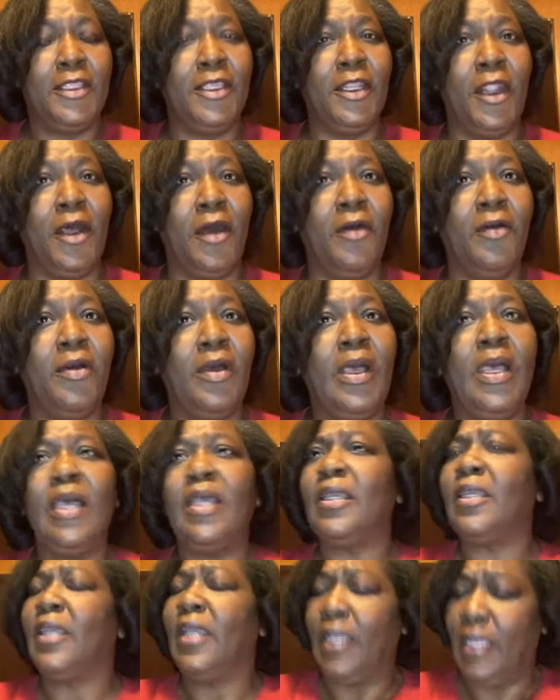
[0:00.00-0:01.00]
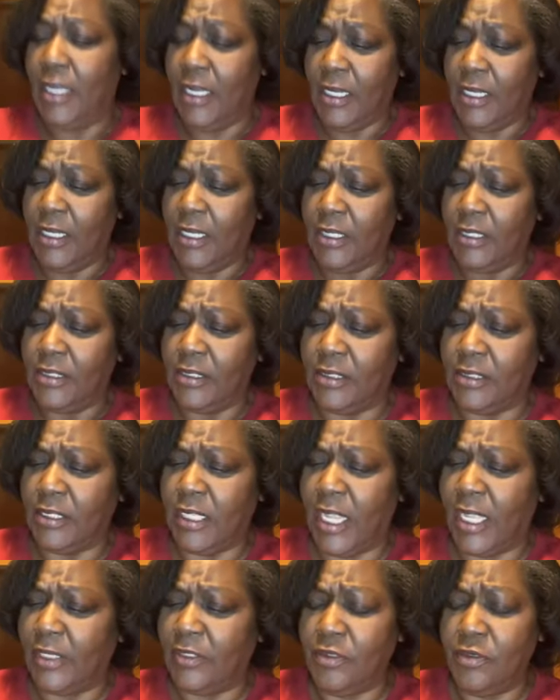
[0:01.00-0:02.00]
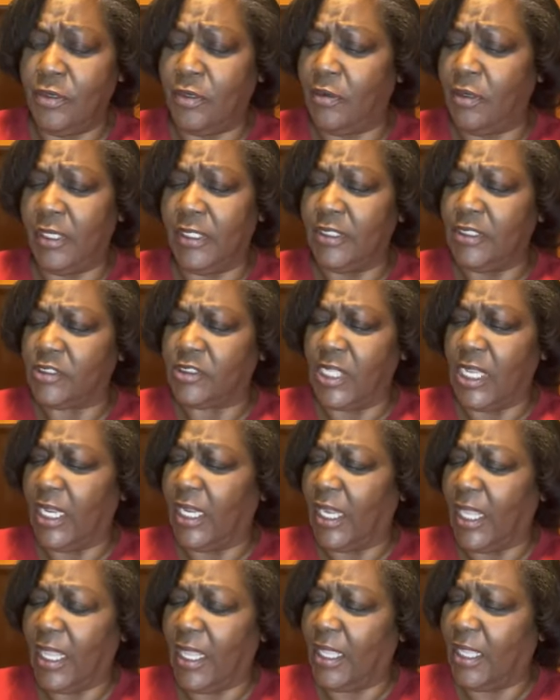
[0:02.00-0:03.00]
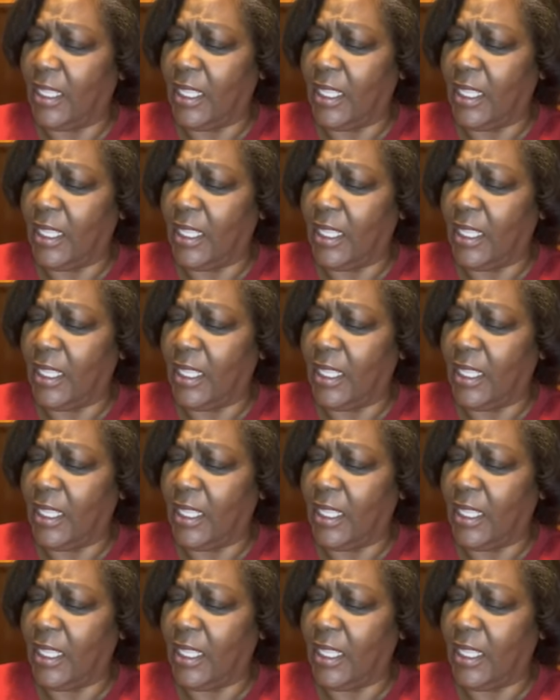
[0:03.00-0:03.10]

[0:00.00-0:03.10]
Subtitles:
You know, Yolanda, you don't understand.